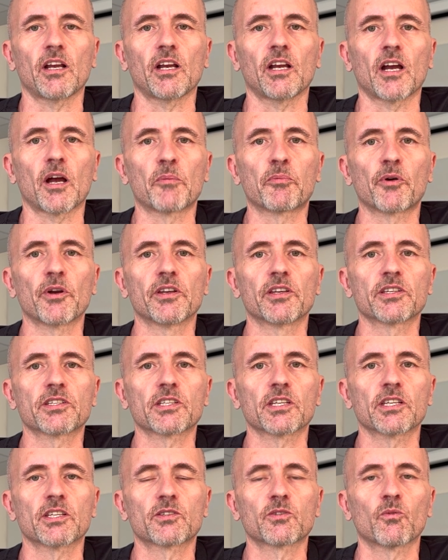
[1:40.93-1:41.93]

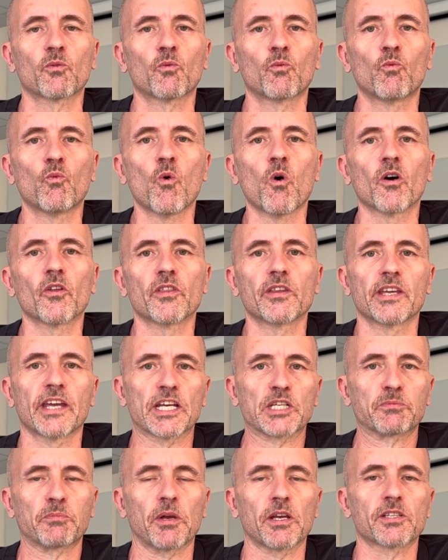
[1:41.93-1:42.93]
apprentices what the
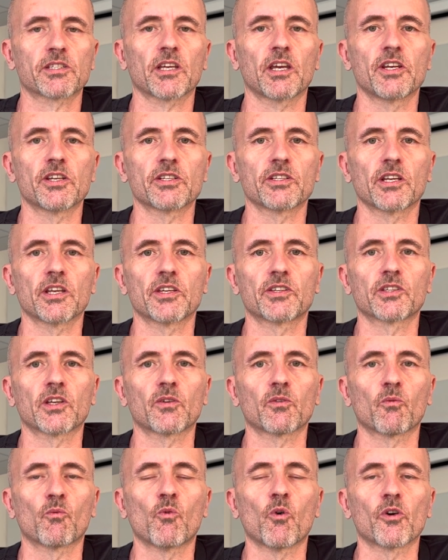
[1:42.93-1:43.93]
expectation is
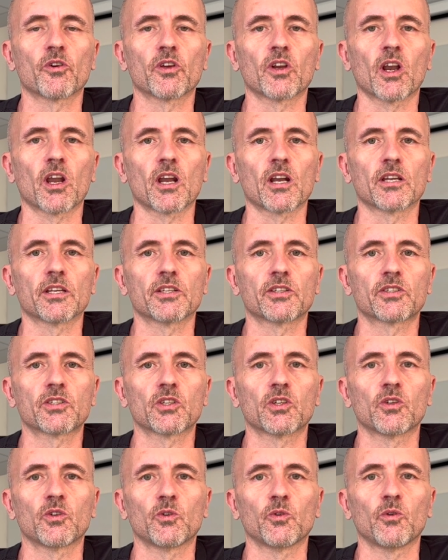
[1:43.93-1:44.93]
and what you're likely
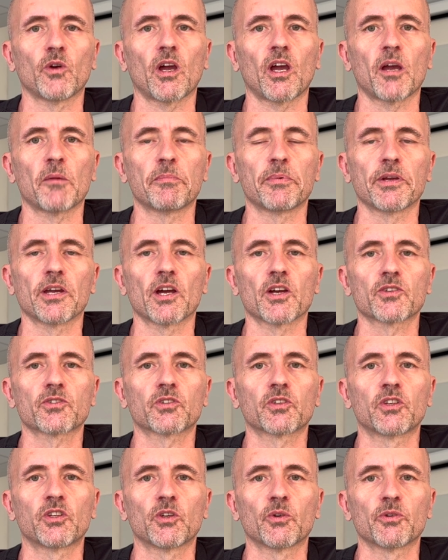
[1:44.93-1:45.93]
to be asked to
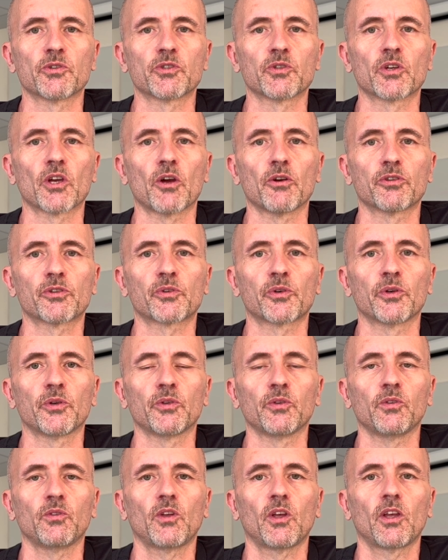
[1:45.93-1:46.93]
do as you go
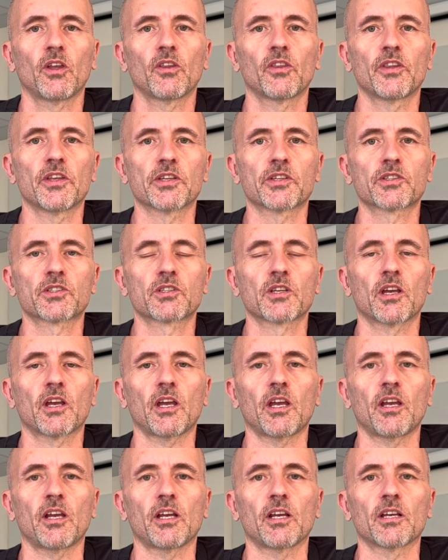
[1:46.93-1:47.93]
through this
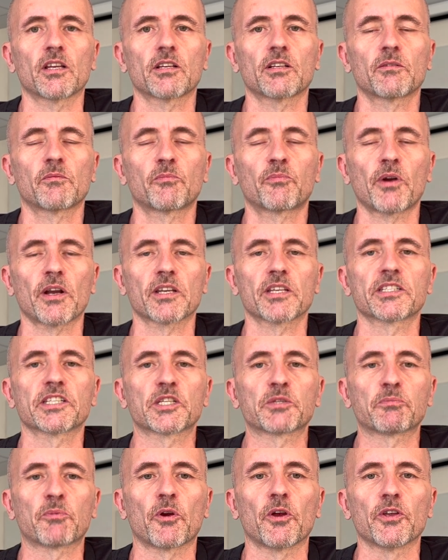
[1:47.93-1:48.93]
practice
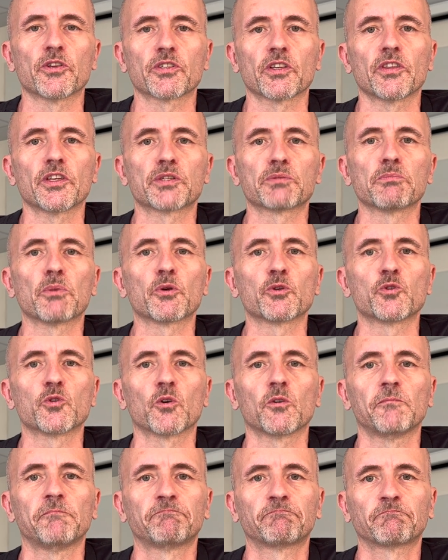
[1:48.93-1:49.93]
experience and this module.
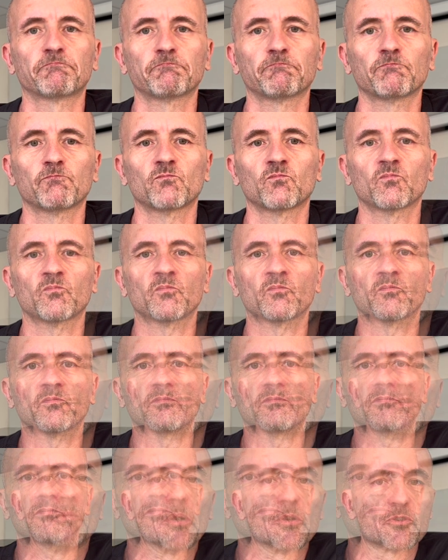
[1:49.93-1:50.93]

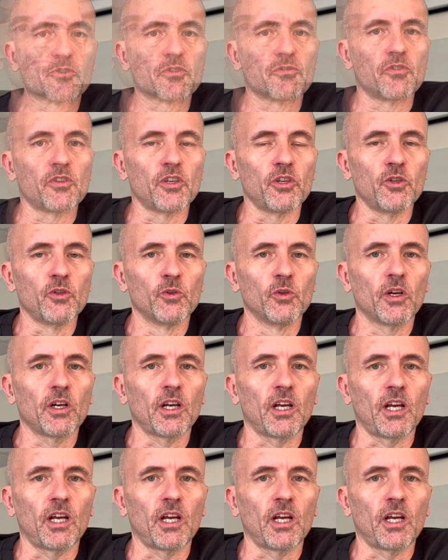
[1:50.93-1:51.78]
For most of you,